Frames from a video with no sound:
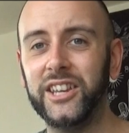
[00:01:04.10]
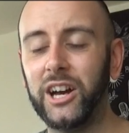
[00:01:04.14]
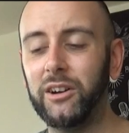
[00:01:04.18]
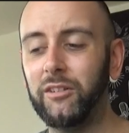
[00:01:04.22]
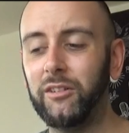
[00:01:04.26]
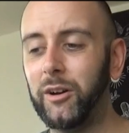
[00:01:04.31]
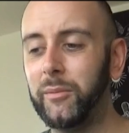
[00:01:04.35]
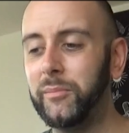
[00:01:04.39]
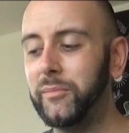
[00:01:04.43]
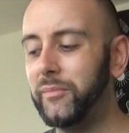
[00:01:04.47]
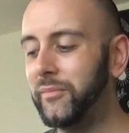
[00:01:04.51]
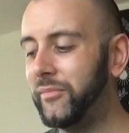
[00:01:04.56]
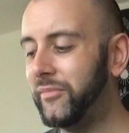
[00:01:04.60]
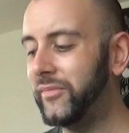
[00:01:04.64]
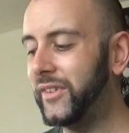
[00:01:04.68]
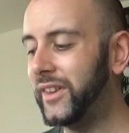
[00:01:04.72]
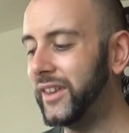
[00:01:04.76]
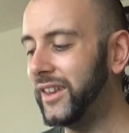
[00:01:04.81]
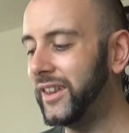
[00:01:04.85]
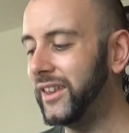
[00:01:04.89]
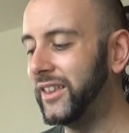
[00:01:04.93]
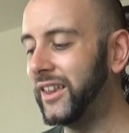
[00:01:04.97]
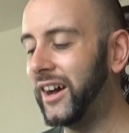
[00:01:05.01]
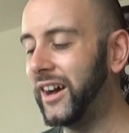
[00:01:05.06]
know I'm
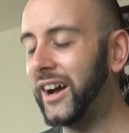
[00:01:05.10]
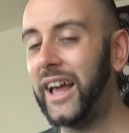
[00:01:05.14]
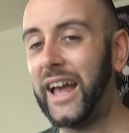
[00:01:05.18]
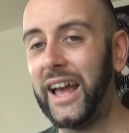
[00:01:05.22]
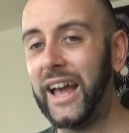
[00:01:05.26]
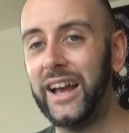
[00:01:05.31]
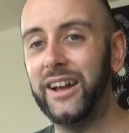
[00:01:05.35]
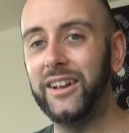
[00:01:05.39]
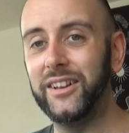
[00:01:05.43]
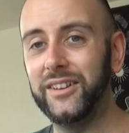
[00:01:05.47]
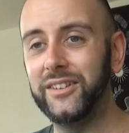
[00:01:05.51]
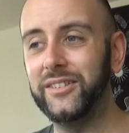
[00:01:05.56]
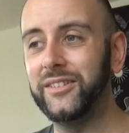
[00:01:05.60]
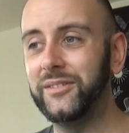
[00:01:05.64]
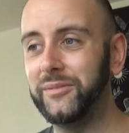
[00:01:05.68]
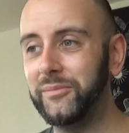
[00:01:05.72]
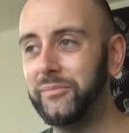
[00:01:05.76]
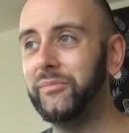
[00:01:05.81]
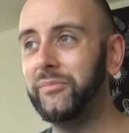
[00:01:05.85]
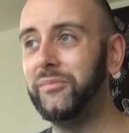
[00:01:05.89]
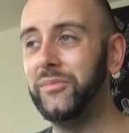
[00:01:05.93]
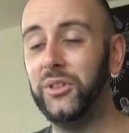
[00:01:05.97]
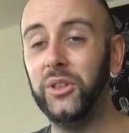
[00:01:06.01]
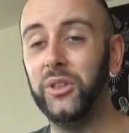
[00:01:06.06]
like
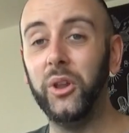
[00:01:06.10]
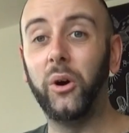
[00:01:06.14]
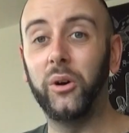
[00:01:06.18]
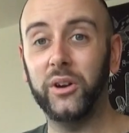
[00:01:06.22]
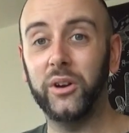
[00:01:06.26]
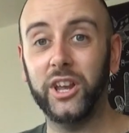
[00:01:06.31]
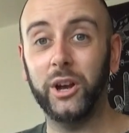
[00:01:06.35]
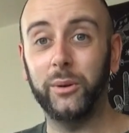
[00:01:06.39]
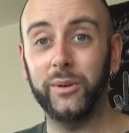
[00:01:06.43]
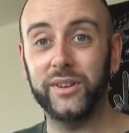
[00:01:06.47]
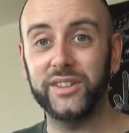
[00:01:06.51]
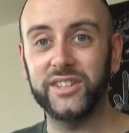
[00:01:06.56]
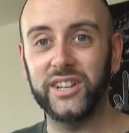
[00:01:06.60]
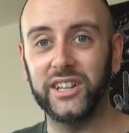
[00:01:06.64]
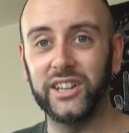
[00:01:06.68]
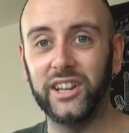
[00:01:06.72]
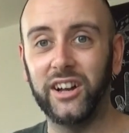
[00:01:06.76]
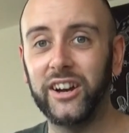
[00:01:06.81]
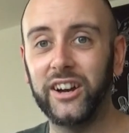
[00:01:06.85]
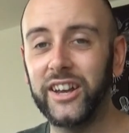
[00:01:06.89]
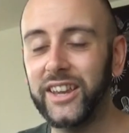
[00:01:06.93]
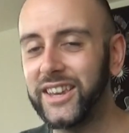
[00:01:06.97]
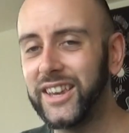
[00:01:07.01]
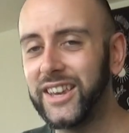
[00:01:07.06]
not going to
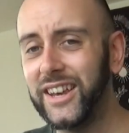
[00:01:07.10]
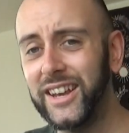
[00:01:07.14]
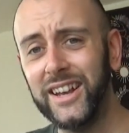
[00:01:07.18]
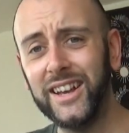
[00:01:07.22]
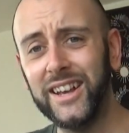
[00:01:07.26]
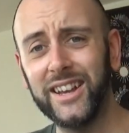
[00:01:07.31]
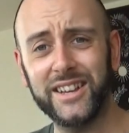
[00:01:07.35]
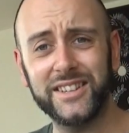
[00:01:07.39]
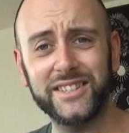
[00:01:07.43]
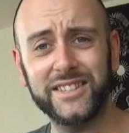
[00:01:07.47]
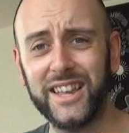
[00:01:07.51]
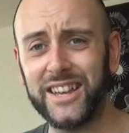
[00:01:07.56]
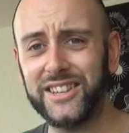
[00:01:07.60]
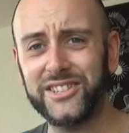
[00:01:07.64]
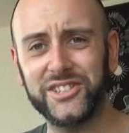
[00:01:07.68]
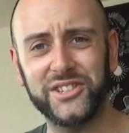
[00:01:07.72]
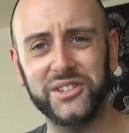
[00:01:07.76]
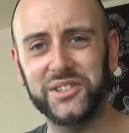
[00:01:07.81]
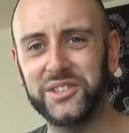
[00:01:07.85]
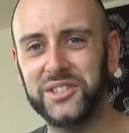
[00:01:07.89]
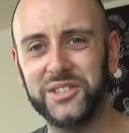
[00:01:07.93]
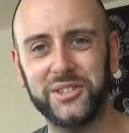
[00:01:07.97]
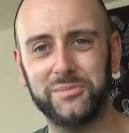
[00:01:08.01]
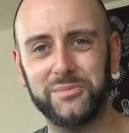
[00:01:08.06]
like because that's
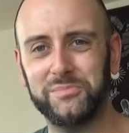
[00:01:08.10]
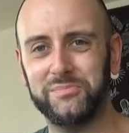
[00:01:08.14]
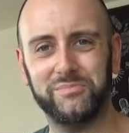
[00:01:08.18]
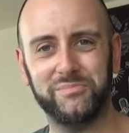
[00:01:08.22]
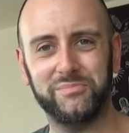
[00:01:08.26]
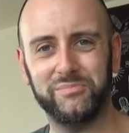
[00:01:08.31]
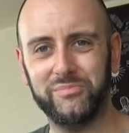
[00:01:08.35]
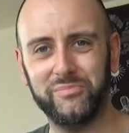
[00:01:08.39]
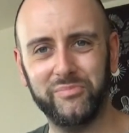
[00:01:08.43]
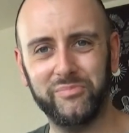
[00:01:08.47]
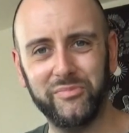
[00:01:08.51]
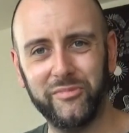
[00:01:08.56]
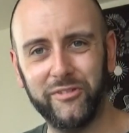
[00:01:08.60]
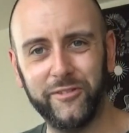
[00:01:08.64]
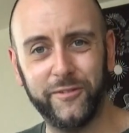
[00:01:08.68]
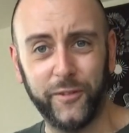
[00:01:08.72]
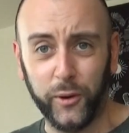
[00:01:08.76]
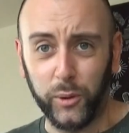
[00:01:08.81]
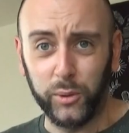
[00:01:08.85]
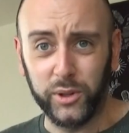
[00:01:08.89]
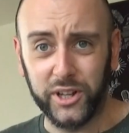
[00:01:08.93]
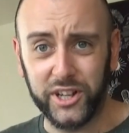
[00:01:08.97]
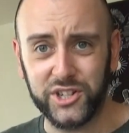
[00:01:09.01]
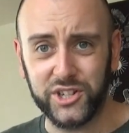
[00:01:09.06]
just
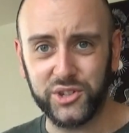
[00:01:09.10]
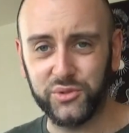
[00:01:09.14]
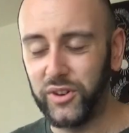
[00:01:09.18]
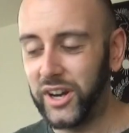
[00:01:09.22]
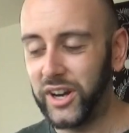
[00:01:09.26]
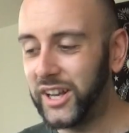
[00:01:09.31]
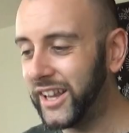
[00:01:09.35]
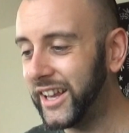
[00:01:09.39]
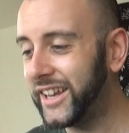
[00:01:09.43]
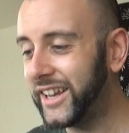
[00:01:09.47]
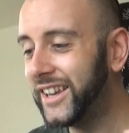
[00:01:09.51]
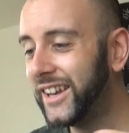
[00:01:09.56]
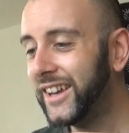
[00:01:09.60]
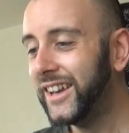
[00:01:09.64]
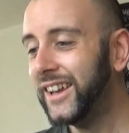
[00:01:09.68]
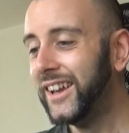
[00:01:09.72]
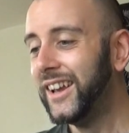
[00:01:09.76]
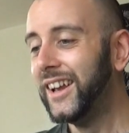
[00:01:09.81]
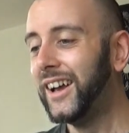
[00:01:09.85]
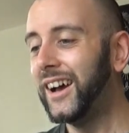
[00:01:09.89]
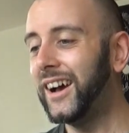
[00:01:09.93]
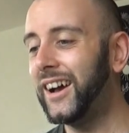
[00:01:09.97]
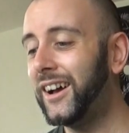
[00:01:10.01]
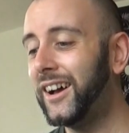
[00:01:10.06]
foolish, really.
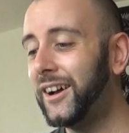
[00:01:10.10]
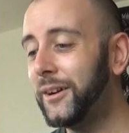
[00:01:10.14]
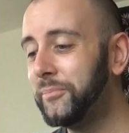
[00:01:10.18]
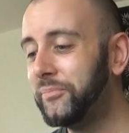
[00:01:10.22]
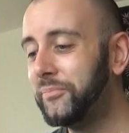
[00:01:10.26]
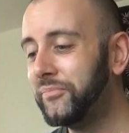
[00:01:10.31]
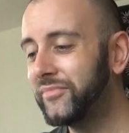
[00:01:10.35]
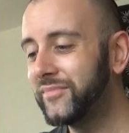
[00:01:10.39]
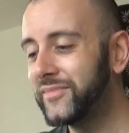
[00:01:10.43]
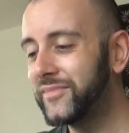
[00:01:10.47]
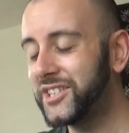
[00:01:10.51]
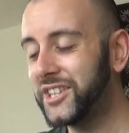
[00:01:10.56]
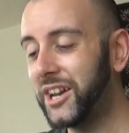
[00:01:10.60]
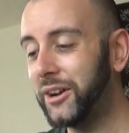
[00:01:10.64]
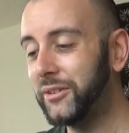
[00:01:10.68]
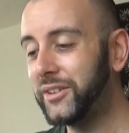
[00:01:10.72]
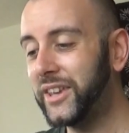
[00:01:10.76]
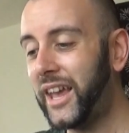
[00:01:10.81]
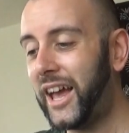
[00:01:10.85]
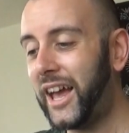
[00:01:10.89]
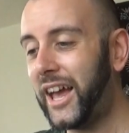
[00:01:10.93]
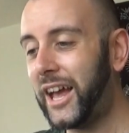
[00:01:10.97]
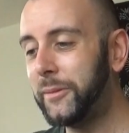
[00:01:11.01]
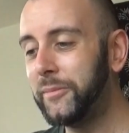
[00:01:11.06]
Um, so
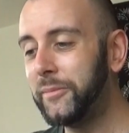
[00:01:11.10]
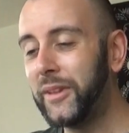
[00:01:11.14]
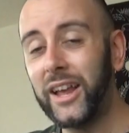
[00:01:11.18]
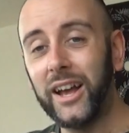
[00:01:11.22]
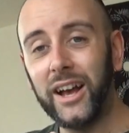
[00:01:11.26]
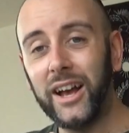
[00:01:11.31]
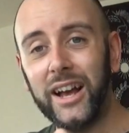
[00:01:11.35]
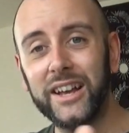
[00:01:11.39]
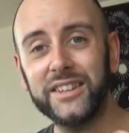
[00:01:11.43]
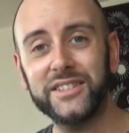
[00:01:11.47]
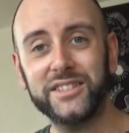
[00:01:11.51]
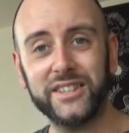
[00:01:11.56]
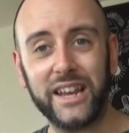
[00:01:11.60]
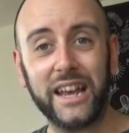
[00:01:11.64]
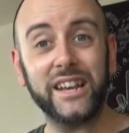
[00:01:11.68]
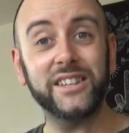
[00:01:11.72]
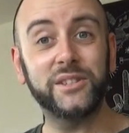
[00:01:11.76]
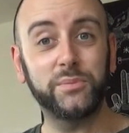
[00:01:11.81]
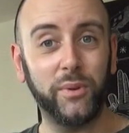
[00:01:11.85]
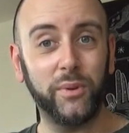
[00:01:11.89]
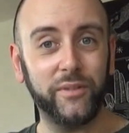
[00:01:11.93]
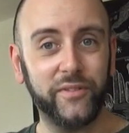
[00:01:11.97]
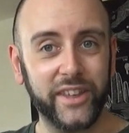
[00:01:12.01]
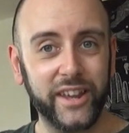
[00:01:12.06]
yeah, as
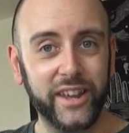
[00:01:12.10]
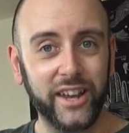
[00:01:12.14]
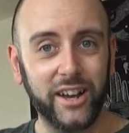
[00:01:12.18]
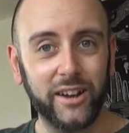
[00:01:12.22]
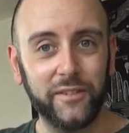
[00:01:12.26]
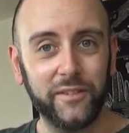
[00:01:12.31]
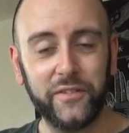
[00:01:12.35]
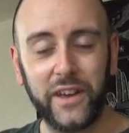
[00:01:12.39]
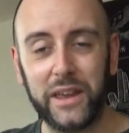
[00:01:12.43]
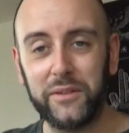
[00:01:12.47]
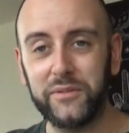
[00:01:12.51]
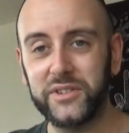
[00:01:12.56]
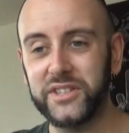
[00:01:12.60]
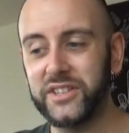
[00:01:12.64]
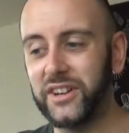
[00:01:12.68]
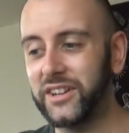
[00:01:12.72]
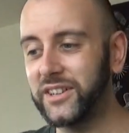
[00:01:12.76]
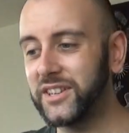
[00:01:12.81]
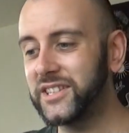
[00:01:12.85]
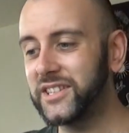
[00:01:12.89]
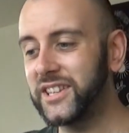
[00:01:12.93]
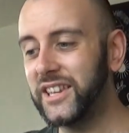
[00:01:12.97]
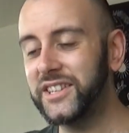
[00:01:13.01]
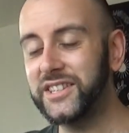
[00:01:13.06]
as with the uh, favourite
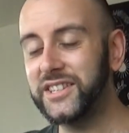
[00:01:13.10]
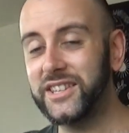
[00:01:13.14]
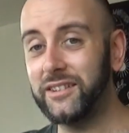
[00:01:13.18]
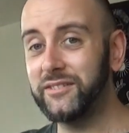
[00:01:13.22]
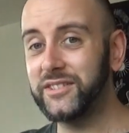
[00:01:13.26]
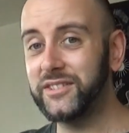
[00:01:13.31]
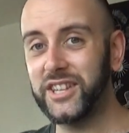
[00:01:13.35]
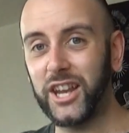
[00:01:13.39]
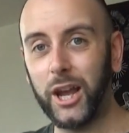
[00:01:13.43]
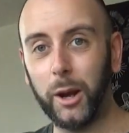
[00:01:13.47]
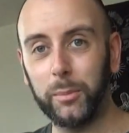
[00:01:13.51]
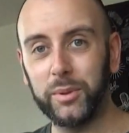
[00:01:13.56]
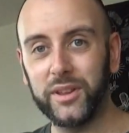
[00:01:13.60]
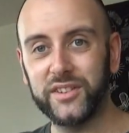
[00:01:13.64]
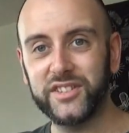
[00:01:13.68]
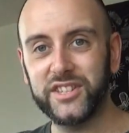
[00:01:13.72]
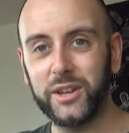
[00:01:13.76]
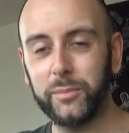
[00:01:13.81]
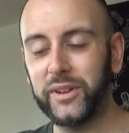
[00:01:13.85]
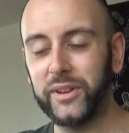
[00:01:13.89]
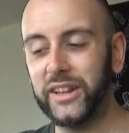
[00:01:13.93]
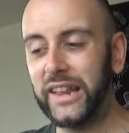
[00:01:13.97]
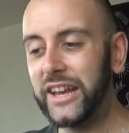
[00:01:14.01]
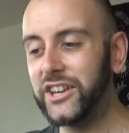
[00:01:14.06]
ciders list, there is a couple of
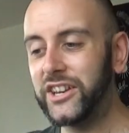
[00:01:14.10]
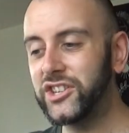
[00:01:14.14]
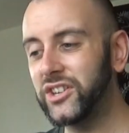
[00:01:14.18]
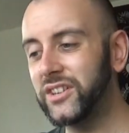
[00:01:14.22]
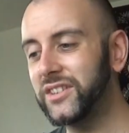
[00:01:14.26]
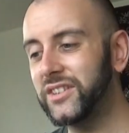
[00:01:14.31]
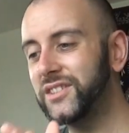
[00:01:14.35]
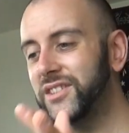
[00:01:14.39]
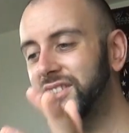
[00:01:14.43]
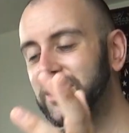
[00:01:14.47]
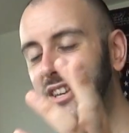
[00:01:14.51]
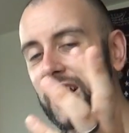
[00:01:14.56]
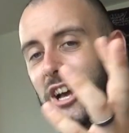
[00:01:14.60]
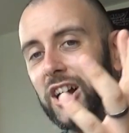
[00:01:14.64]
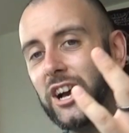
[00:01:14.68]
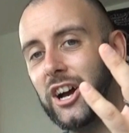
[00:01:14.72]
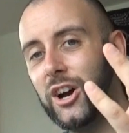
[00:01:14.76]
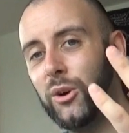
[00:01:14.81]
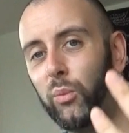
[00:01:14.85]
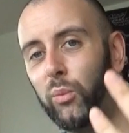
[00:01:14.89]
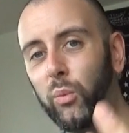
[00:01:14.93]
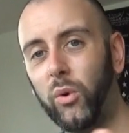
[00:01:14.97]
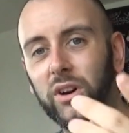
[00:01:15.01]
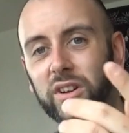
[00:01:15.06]
stipulations.
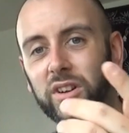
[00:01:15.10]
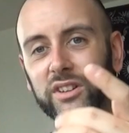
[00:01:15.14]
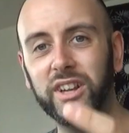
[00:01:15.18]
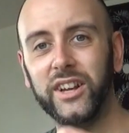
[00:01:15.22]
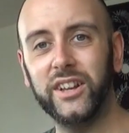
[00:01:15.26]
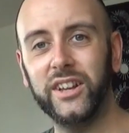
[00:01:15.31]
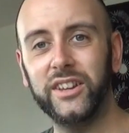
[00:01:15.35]
Uh, one,